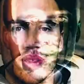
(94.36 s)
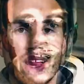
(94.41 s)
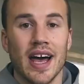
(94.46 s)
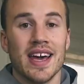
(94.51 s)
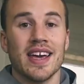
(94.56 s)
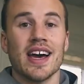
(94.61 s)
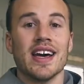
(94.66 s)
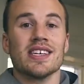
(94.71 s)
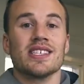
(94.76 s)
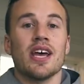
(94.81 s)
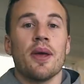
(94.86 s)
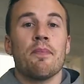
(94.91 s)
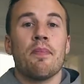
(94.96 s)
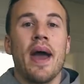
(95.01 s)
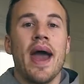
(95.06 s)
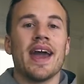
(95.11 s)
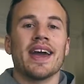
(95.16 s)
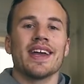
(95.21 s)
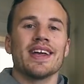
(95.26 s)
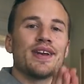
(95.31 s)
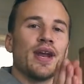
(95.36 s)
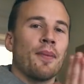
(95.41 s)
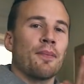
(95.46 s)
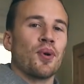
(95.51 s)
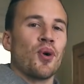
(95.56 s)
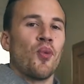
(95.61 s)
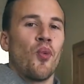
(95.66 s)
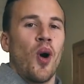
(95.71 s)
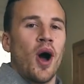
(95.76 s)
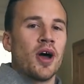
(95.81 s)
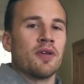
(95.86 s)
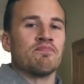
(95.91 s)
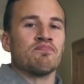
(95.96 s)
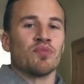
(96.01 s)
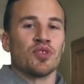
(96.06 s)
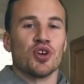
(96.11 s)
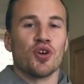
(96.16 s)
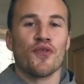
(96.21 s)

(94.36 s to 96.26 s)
Like I said back in number 1,